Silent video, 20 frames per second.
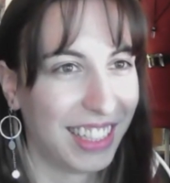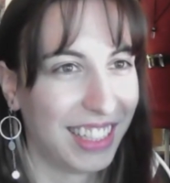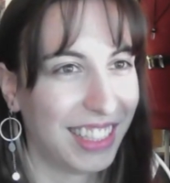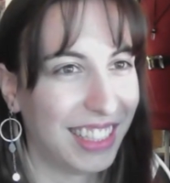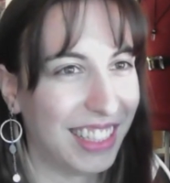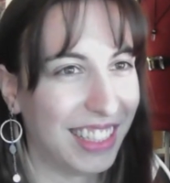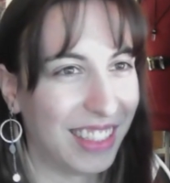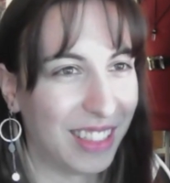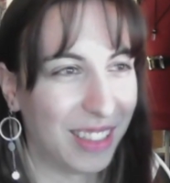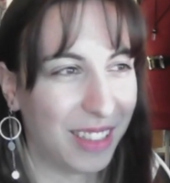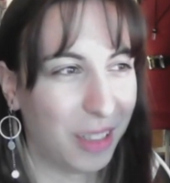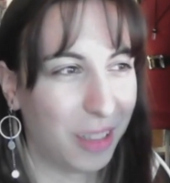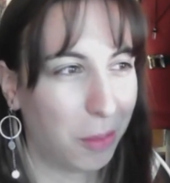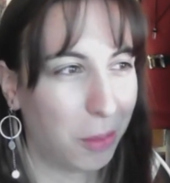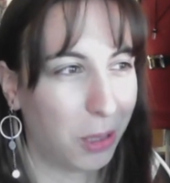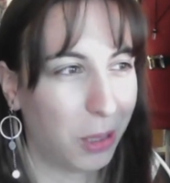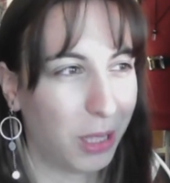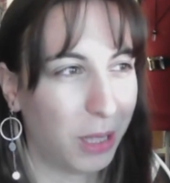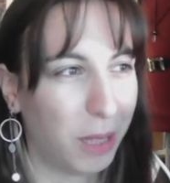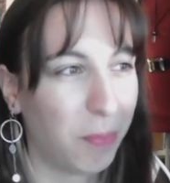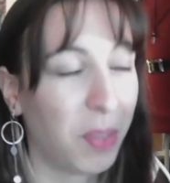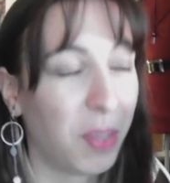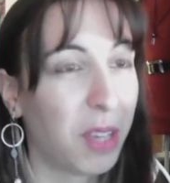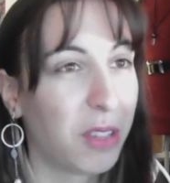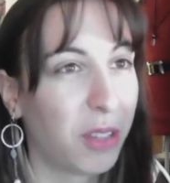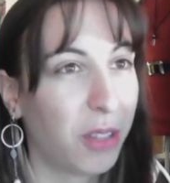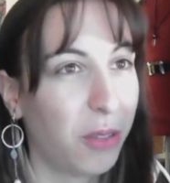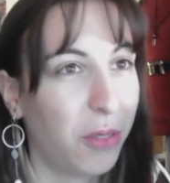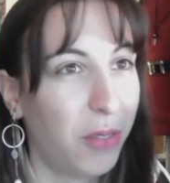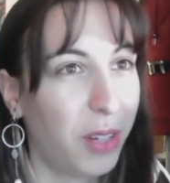This is so pretty.
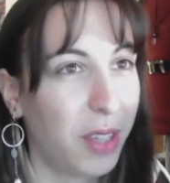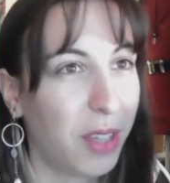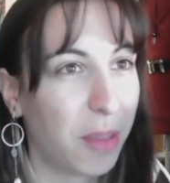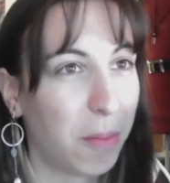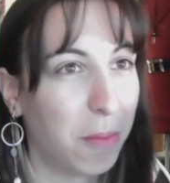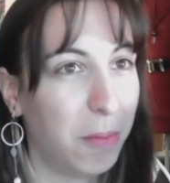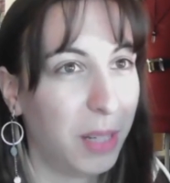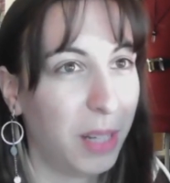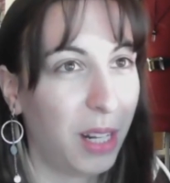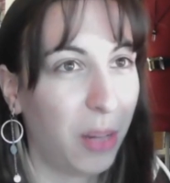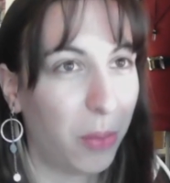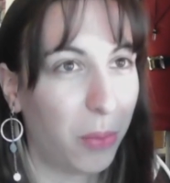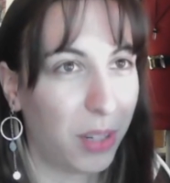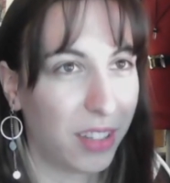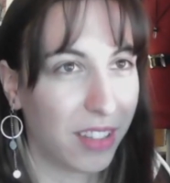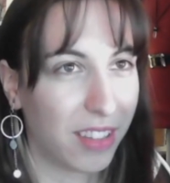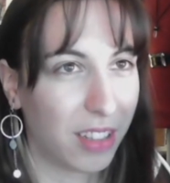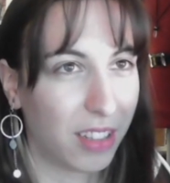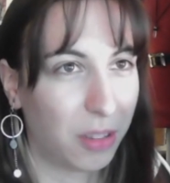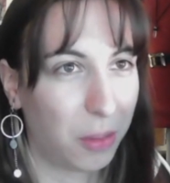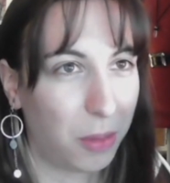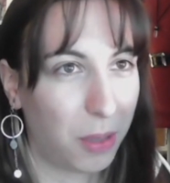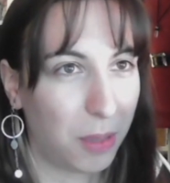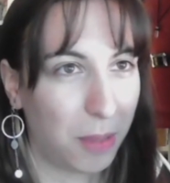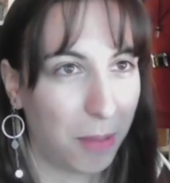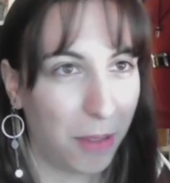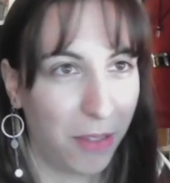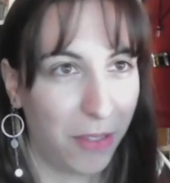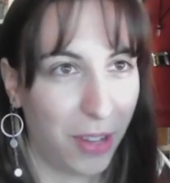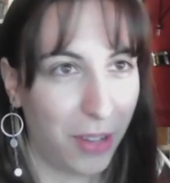So far, the middle ones are always
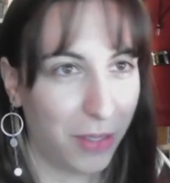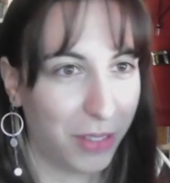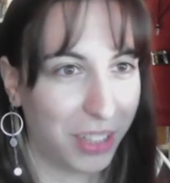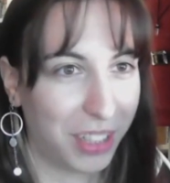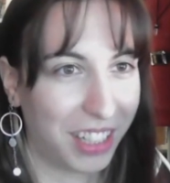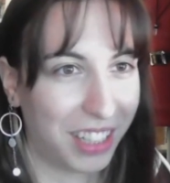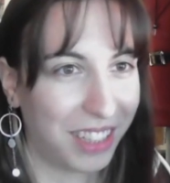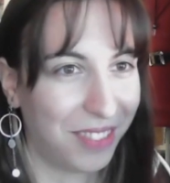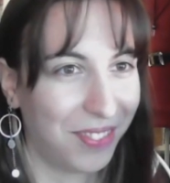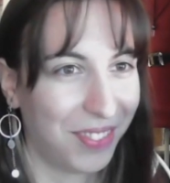my favorite, huh?